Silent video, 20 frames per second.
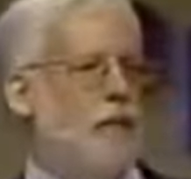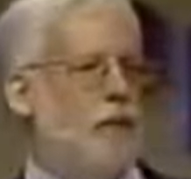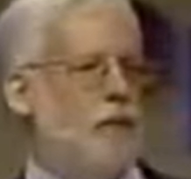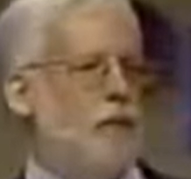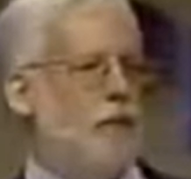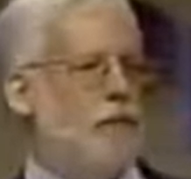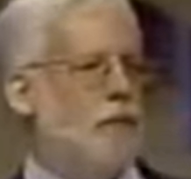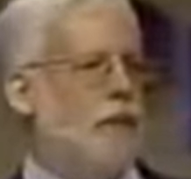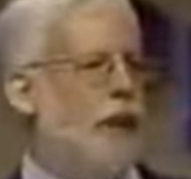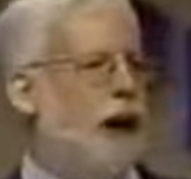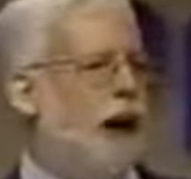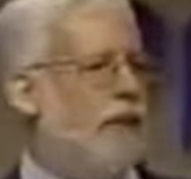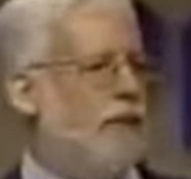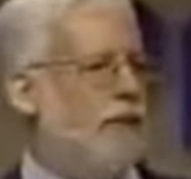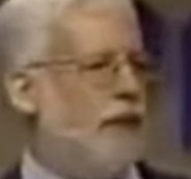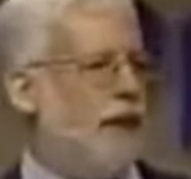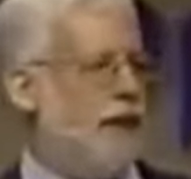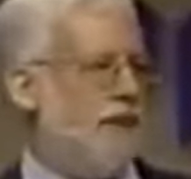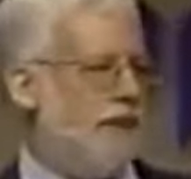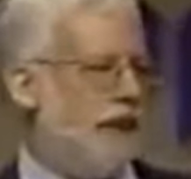was the
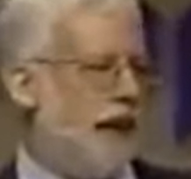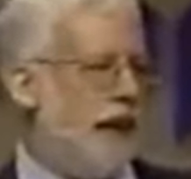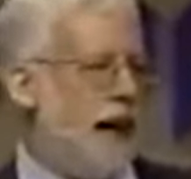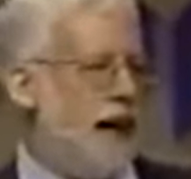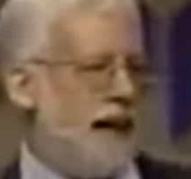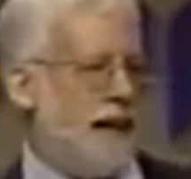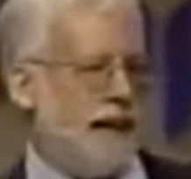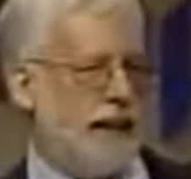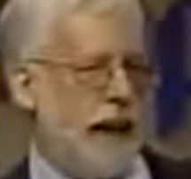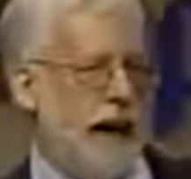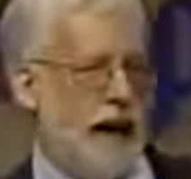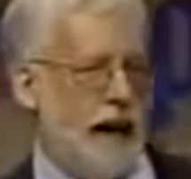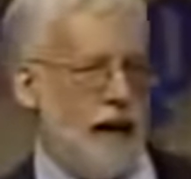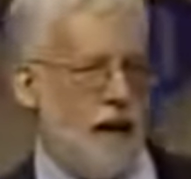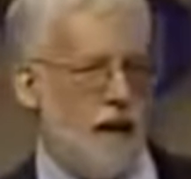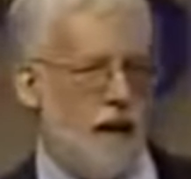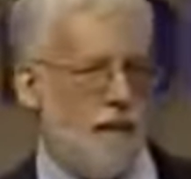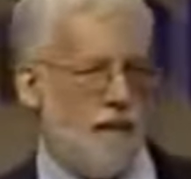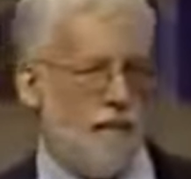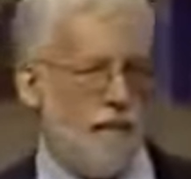prophet of the
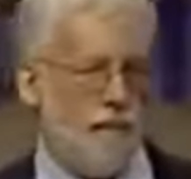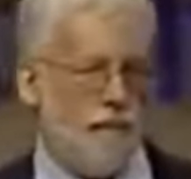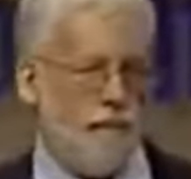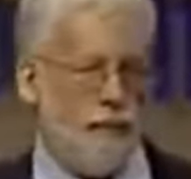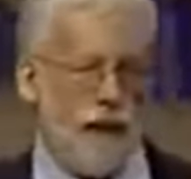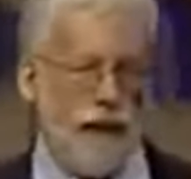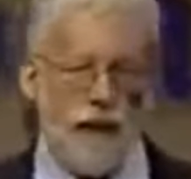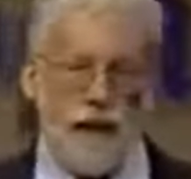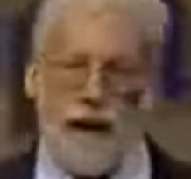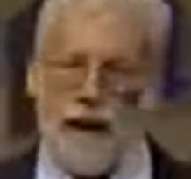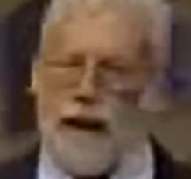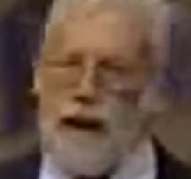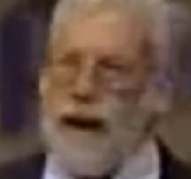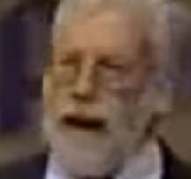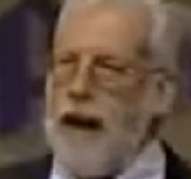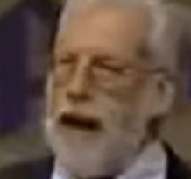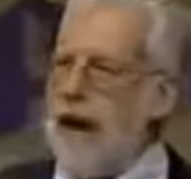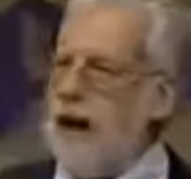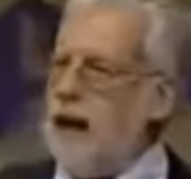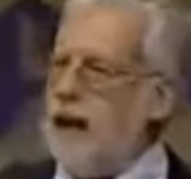exile.
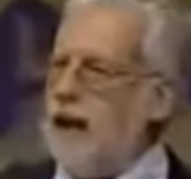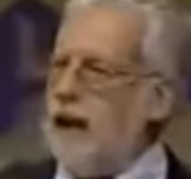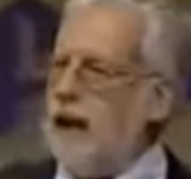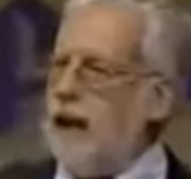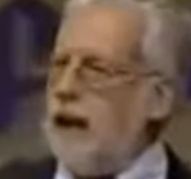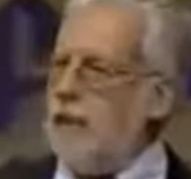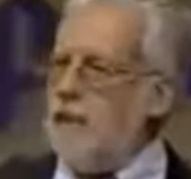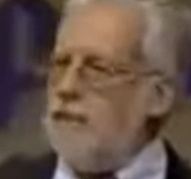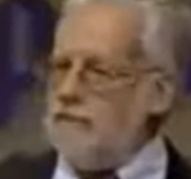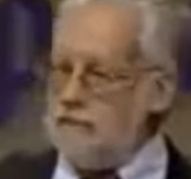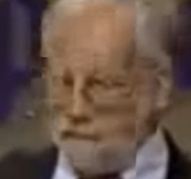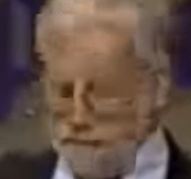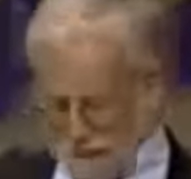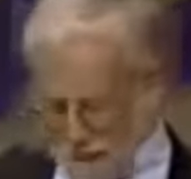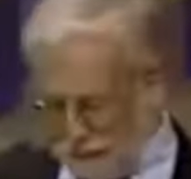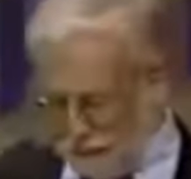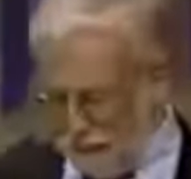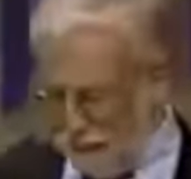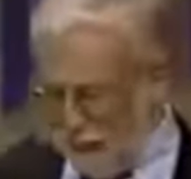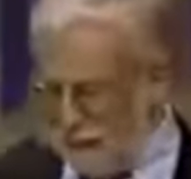And um,
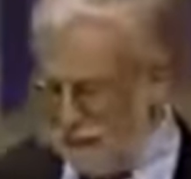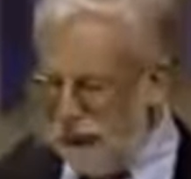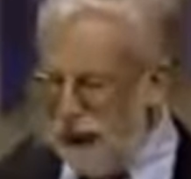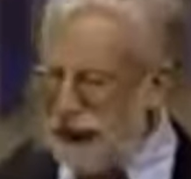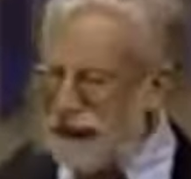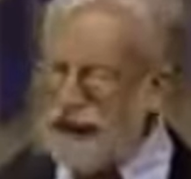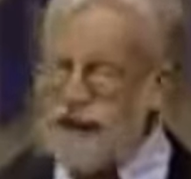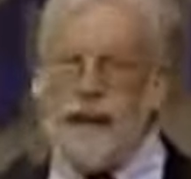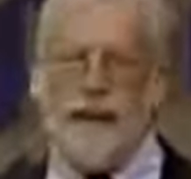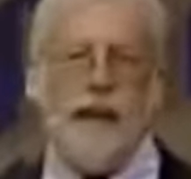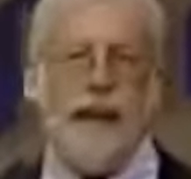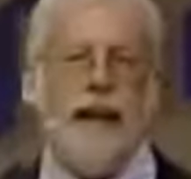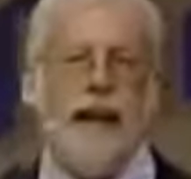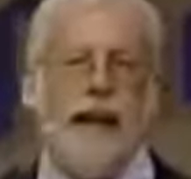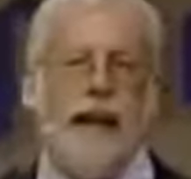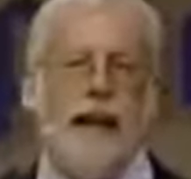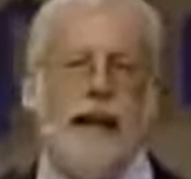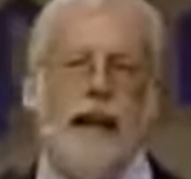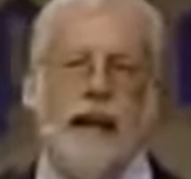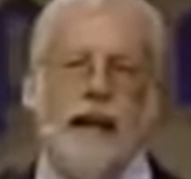
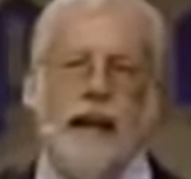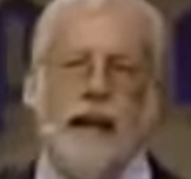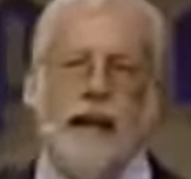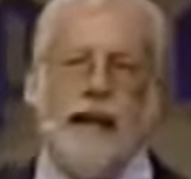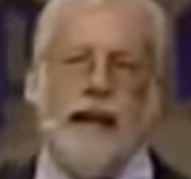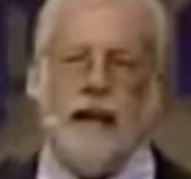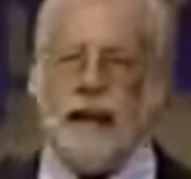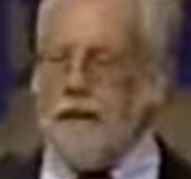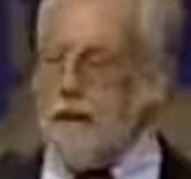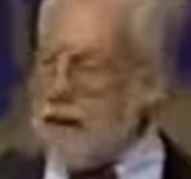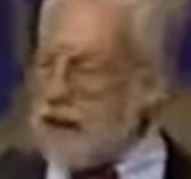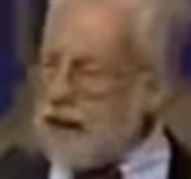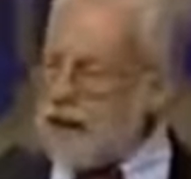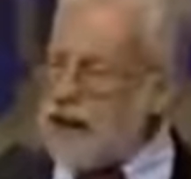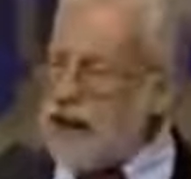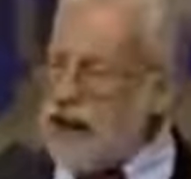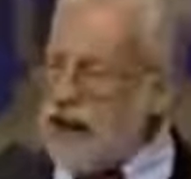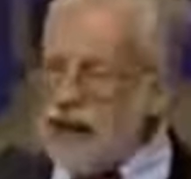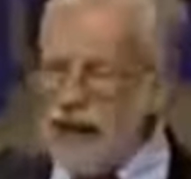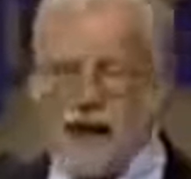basically, he was
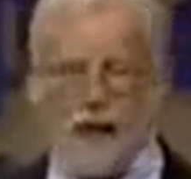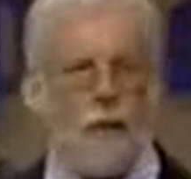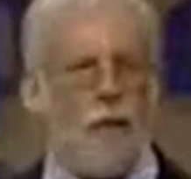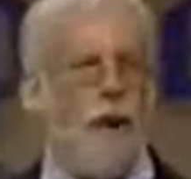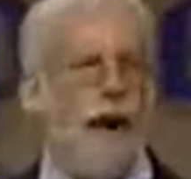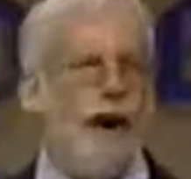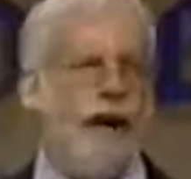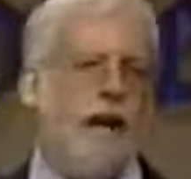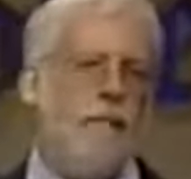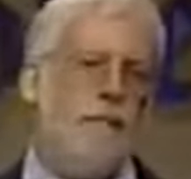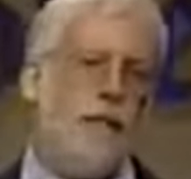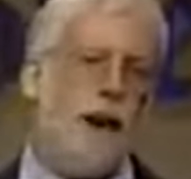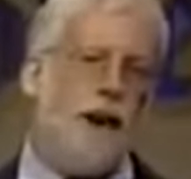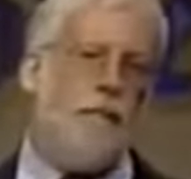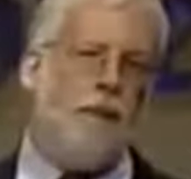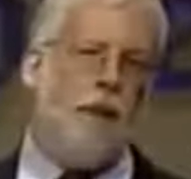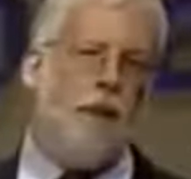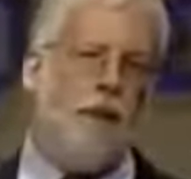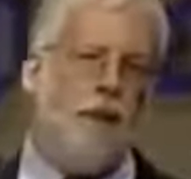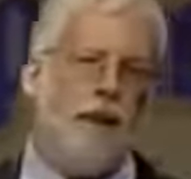taken away in the
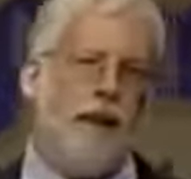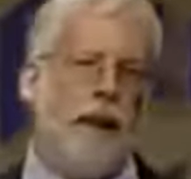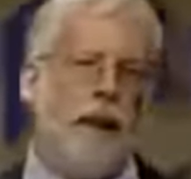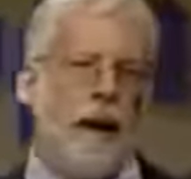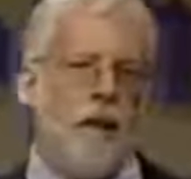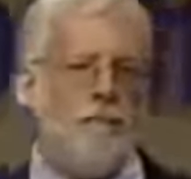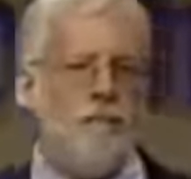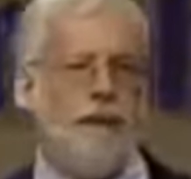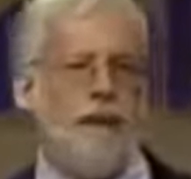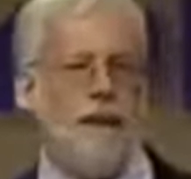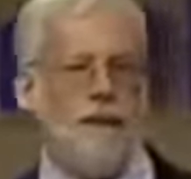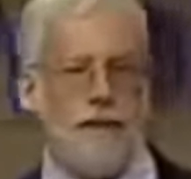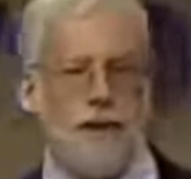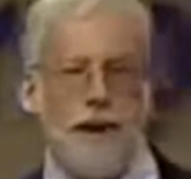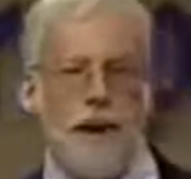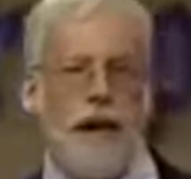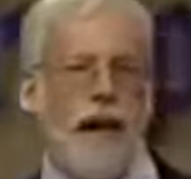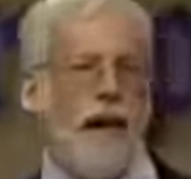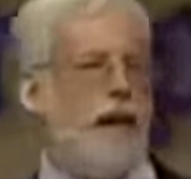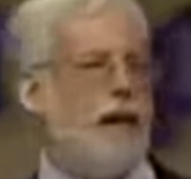Babylonian
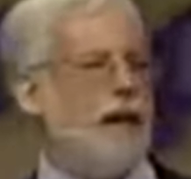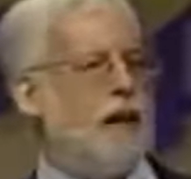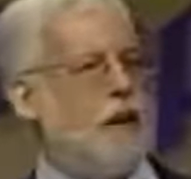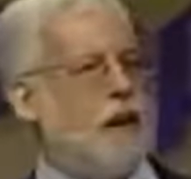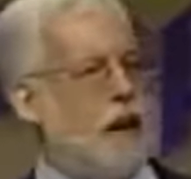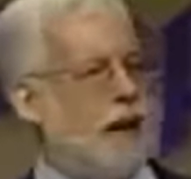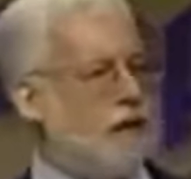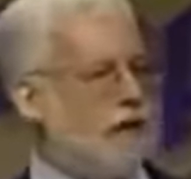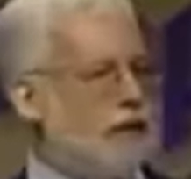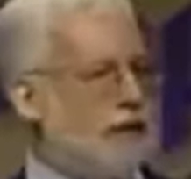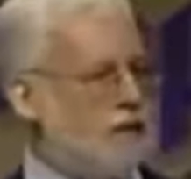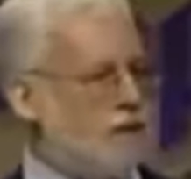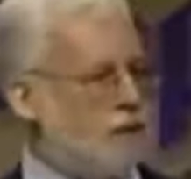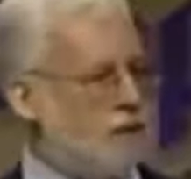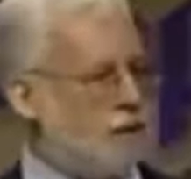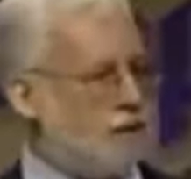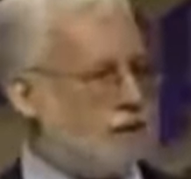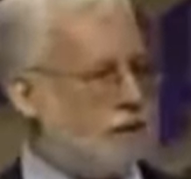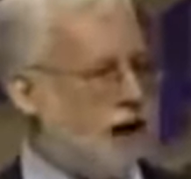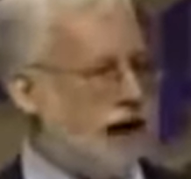captivity and did all of his
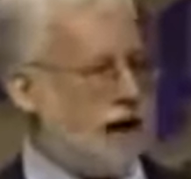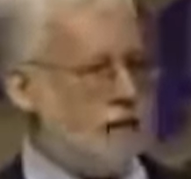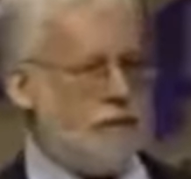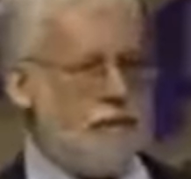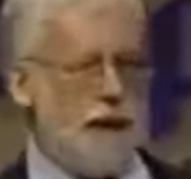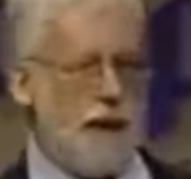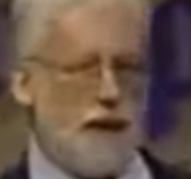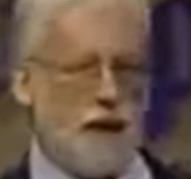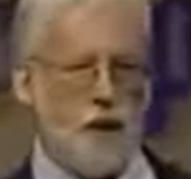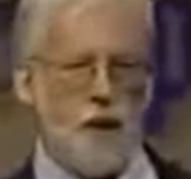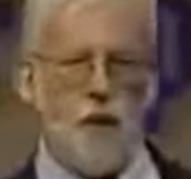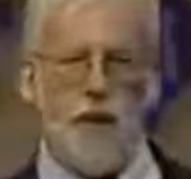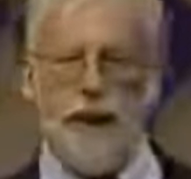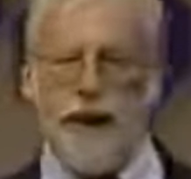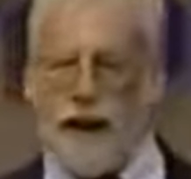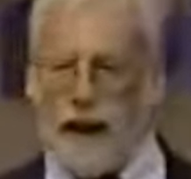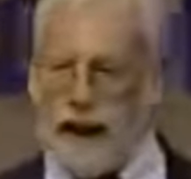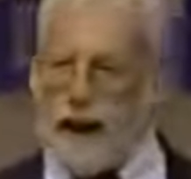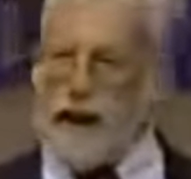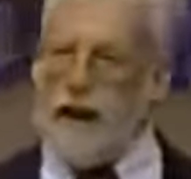prophetic
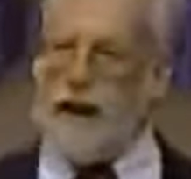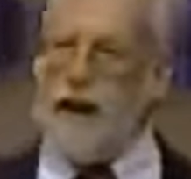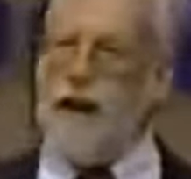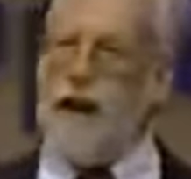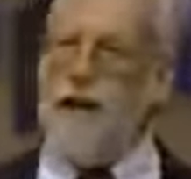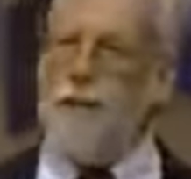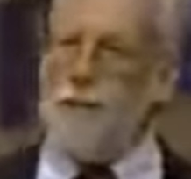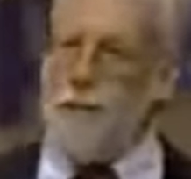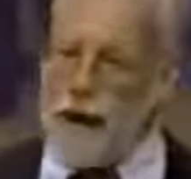ministry in